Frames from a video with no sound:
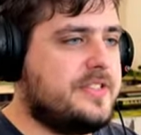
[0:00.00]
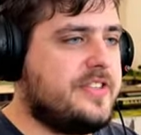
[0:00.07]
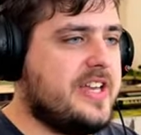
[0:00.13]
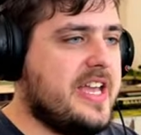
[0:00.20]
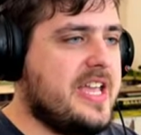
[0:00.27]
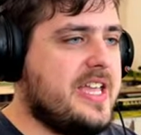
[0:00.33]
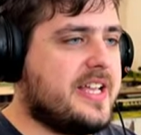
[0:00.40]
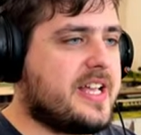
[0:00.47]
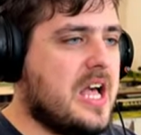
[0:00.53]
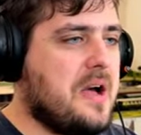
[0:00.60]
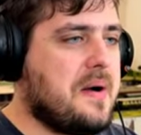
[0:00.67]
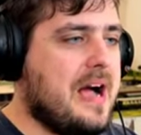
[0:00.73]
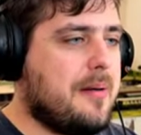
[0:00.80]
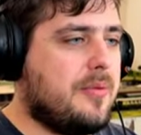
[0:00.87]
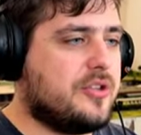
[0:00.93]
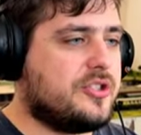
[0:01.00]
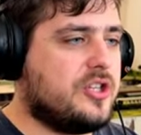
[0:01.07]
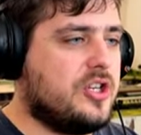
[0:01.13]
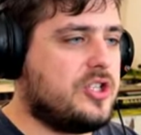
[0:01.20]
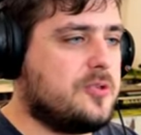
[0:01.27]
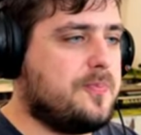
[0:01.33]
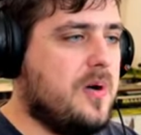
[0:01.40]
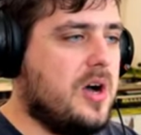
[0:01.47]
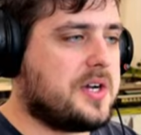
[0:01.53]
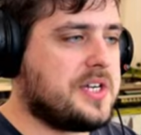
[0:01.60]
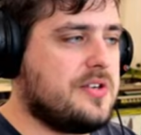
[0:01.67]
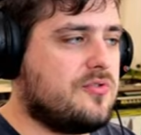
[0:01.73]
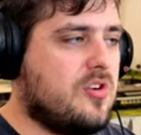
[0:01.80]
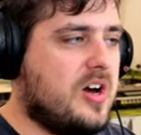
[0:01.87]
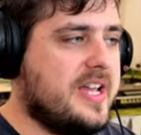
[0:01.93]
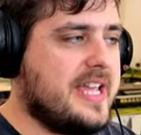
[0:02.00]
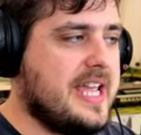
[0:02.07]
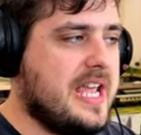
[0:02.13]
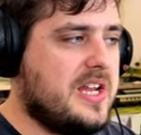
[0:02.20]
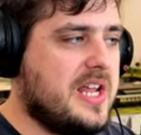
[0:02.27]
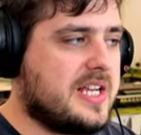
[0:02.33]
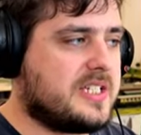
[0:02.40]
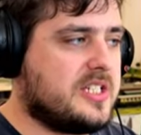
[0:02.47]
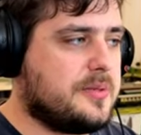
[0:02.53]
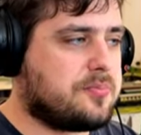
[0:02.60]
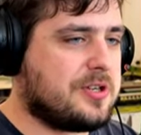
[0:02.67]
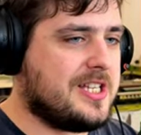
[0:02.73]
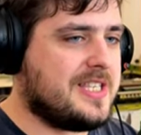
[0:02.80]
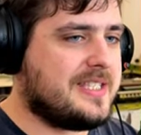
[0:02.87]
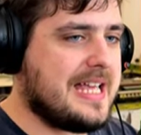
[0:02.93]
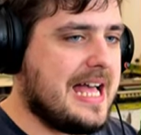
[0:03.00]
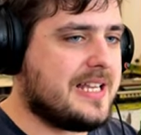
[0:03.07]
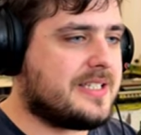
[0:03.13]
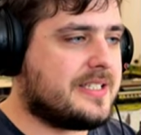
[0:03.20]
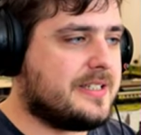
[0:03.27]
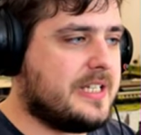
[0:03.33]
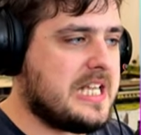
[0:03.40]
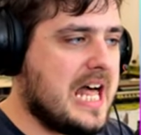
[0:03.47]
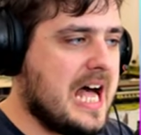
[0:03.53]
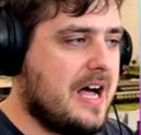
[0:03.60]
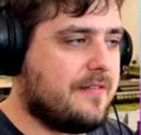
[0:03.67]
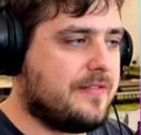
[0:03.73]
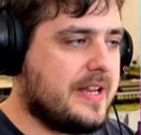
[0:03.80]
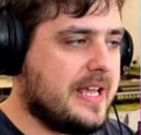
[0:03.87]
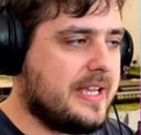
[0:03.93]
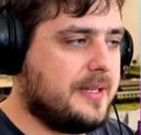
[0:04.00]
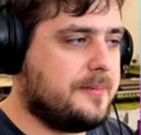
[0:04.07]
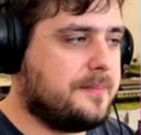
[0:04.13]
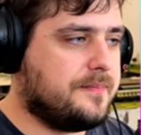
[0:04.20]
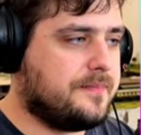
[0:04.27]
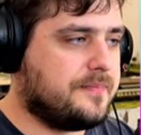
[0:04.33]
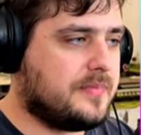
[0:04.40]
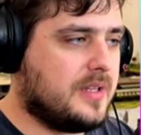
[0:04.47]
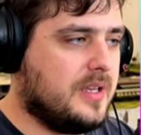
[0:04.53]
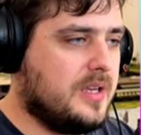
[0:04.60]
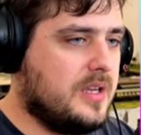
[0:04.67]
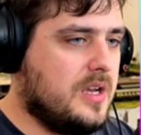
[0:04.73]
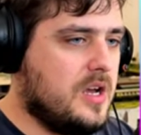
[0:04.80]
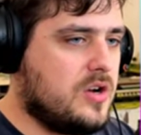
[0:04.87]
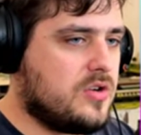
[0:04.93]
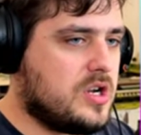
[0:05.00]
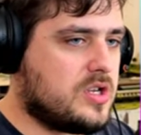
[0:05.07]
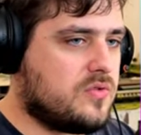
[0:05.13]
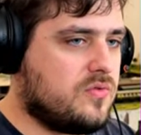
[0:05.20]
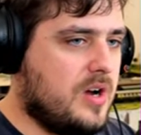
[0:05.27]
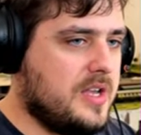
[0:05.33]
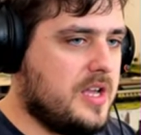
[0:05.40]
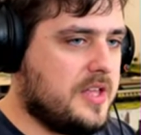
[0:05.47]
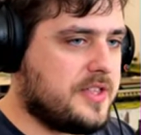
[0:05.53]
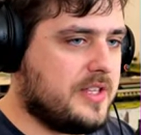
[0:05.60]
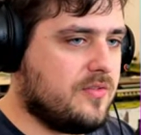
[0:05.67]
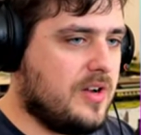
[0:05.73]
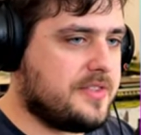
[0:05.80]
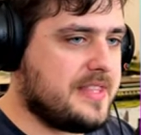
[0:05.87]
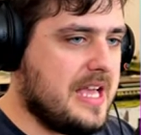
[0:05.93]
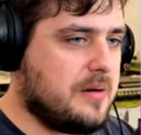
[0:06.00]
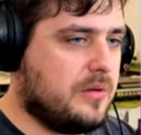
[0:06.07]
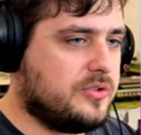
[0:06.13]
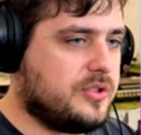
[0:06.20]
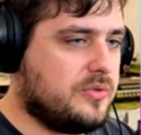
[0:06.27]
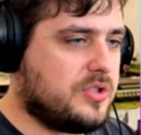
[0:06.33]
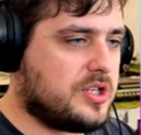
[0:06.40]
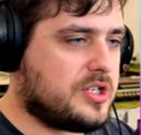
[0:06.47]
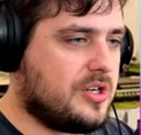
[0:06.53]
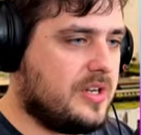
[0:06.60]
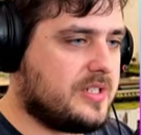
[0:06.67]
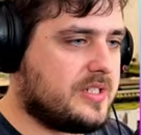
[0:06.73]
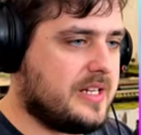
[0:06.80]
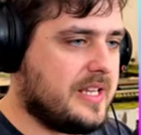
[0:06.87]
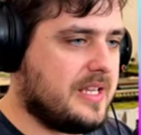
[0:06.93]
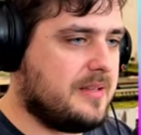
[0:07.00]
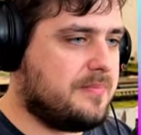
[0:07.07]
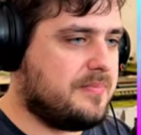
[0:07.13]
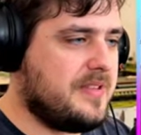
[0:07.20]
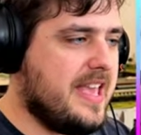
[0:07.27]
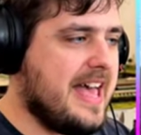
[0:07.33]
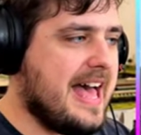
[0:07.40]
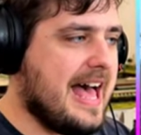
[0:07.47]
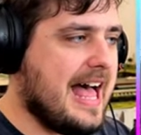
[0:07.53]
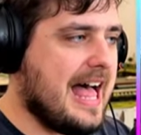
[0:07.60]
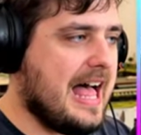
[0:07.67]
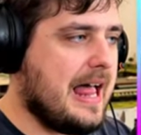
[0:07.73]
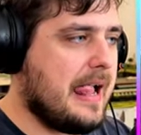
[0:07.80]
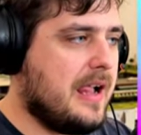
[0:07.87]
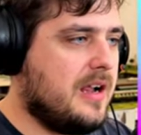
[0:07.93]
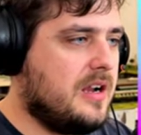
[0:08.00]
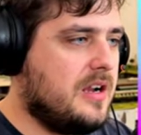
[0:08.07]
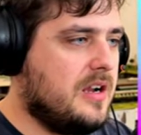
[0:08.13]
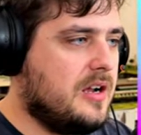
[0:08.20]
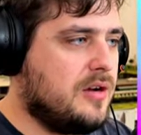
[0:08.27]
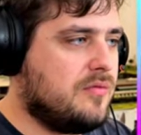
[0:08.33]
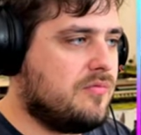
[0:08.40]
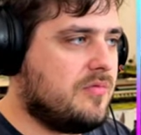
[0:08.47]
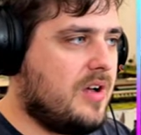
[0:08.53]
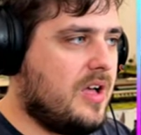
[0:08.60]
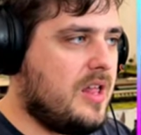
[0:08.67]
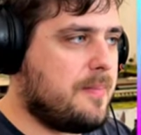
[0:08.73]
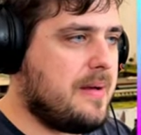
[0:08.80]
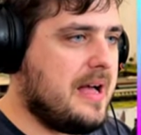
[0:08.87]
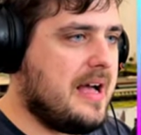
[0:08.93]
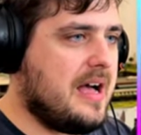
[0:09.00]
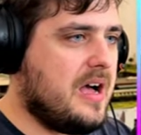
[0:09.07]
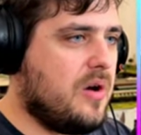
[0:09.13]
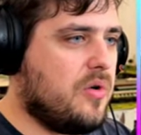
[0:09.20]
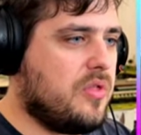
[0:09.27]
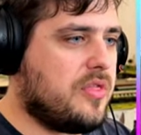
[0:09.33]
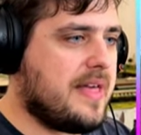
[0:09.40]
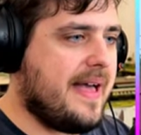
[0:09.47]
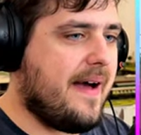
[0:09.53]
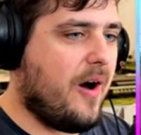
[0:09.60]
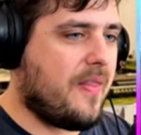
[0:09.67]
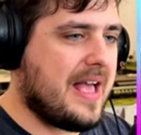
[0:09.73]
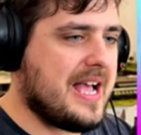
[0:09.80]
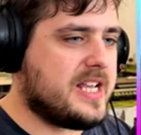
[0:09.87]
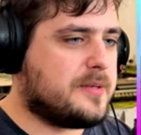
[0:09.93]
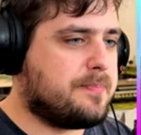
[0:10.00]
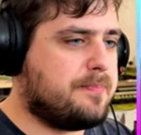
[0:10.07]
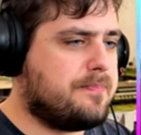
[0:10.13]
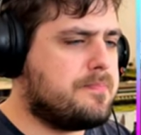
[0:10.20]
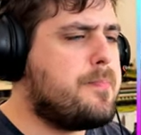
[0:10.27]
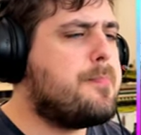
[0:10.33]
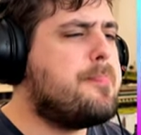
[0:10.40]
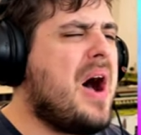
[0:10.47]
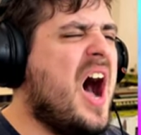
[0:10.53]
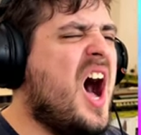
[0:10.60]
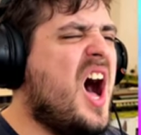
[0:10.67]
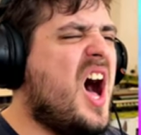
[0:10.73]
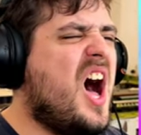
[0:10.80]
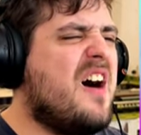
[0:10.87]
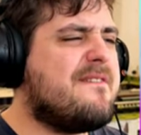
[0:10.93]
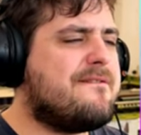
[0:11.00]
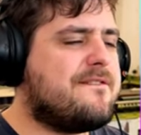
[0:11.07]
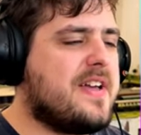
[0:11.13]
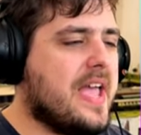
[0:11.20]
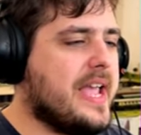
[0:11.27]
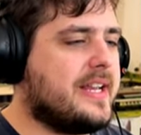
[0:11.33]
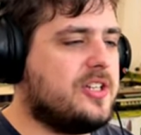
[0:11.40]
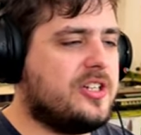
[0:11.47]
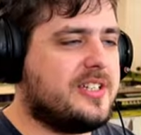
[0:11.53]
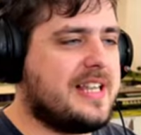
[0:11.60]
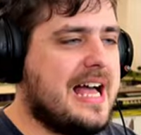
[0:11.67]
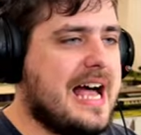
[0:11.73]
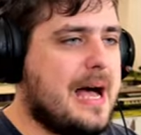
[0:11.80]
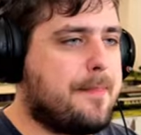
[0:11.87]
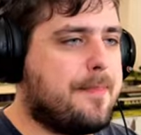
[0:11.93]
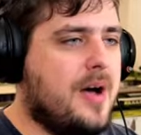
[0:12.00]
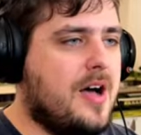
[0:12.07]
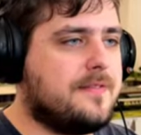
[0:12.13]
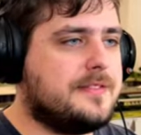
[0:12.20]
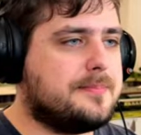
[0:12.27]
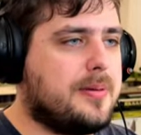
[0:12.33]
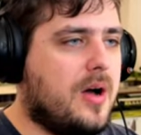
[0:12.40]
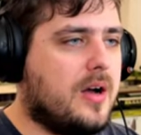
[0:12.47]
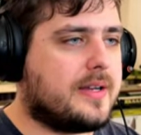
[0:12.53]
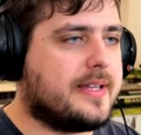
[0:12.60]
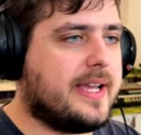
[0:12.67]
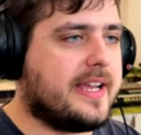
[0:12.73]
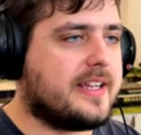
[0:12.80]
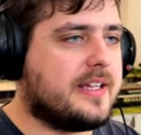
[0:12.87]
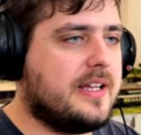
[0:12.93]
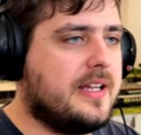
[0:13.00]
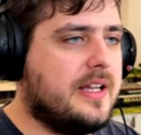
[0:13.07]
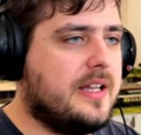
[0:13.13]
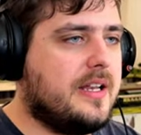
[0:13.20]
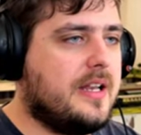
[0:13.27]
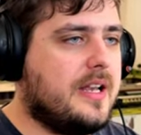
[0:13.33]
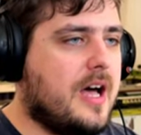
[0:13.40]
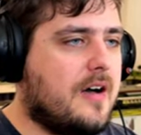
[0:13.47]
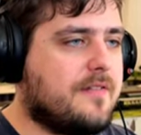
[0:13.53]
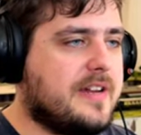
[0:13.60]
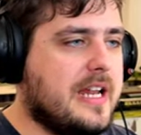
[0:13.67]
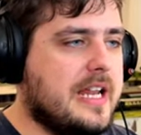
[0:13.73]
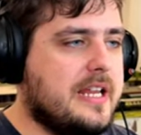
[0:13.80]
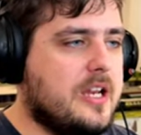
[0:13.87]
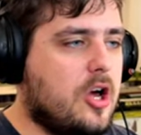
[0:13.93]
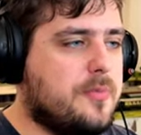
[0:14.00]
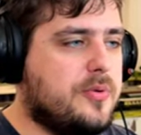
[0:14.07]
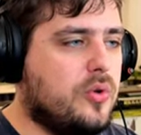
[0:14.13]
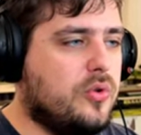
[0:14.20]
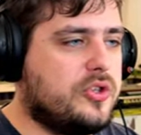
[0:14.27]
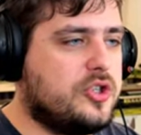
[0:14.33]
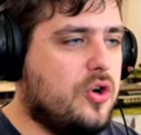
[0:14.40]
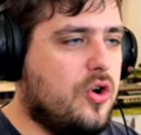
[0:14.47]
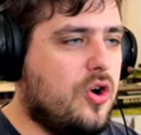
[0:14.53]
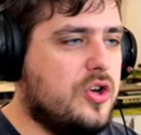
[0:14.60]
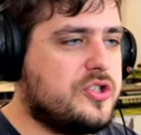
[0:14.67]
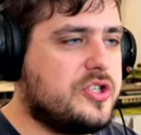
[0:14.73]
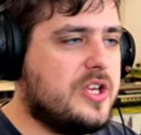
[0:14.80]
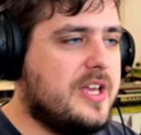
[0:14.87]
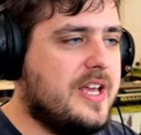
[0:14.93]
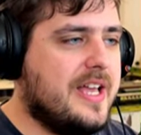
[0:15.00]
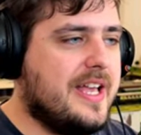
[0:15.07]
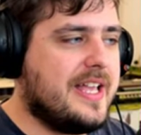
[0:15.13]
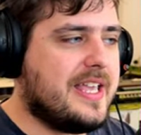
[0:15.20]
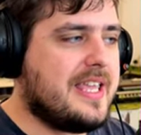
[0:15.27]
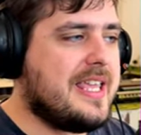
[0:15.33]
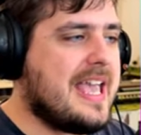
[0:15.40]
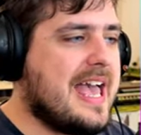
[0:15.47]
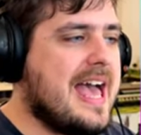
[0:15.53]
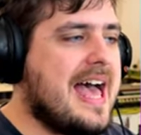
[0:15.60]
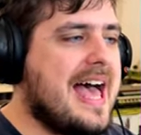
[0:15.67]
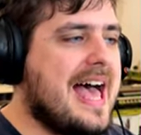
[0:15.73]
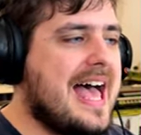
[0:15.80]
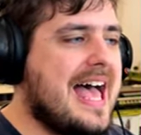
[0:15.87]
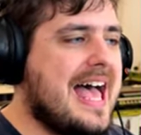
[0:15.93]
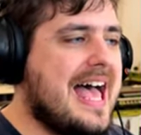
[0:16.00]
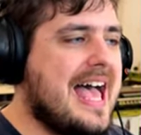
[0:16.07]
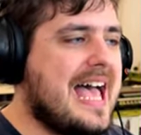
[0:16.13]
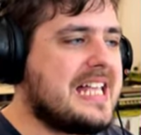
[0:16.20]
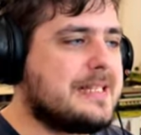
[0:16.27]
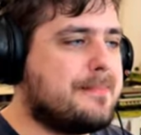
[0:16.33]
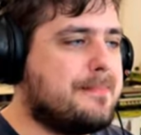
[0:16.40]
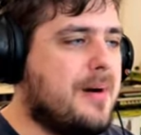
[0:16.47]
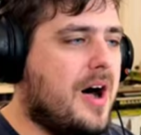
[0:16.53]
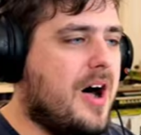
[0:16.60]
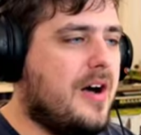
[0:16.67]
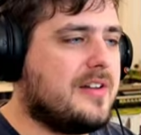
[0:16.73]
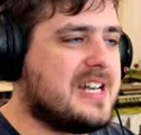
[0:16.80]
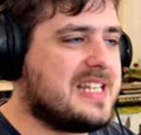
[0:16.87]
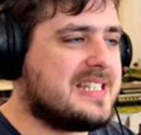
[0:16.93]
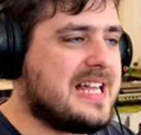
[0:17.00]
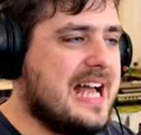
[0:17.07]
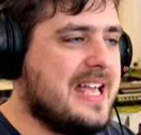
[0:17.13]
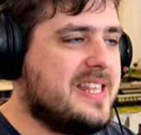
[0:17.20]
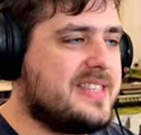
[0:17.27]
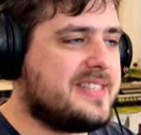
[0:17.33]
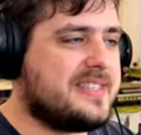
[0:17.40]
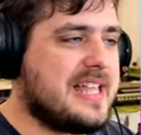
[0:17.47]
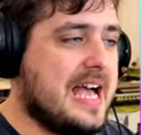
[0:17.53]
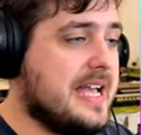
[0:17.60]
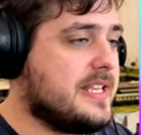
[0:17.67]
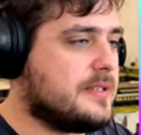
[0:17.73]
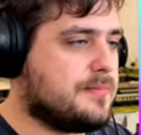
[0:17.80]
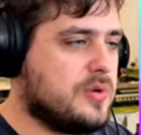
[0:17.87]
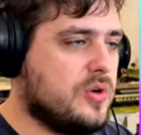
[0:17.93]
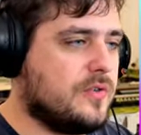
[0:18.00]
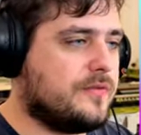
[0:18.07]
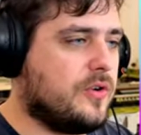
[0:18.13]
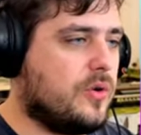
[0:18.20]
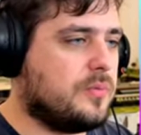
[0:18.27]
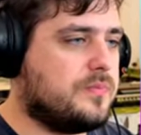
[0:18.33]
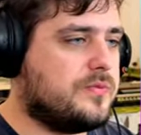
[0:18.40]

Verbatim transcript: There you go, Hamilton. Just park it right here next to the princess. Lovely. That's right, I think right there will do just nicely. Yeah, right about there. Oh, that is perfect. Look at that, perfect parking. Lovely. Open all the doors. Yes, marvelous. That is that is beautiful.